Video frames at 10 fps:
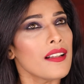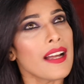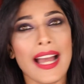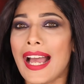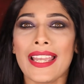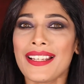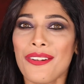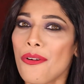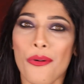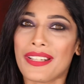
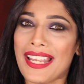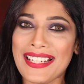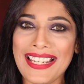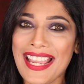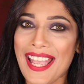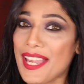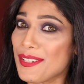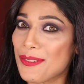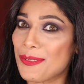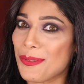hack or any
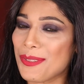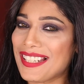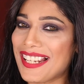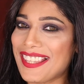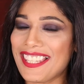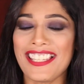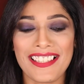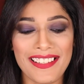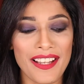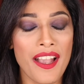hair tutorial, I
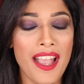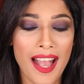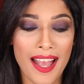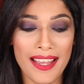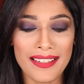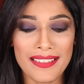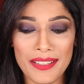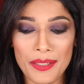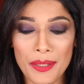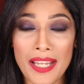think. And
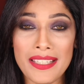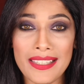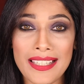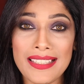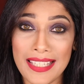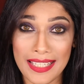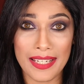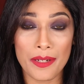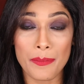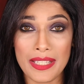until then, take
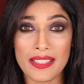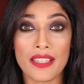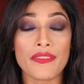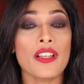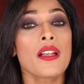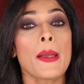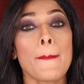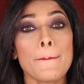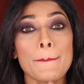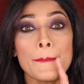care, be safe.
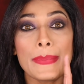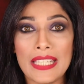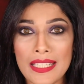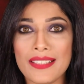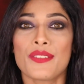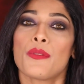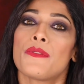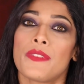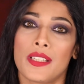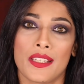Please
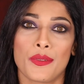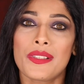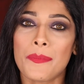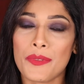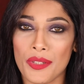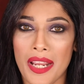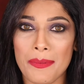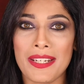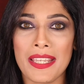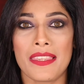don't forget to
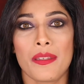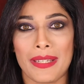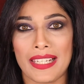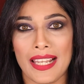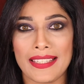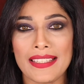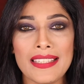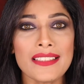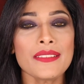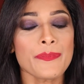subscribe and hit the bell
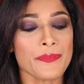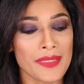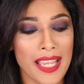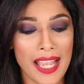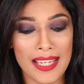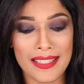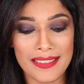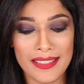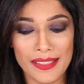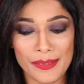icon.
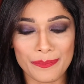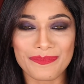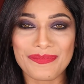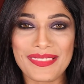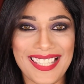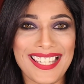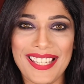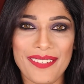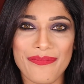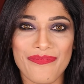And take
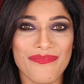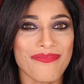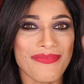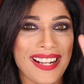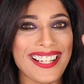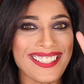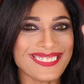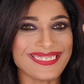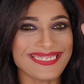care. Bye.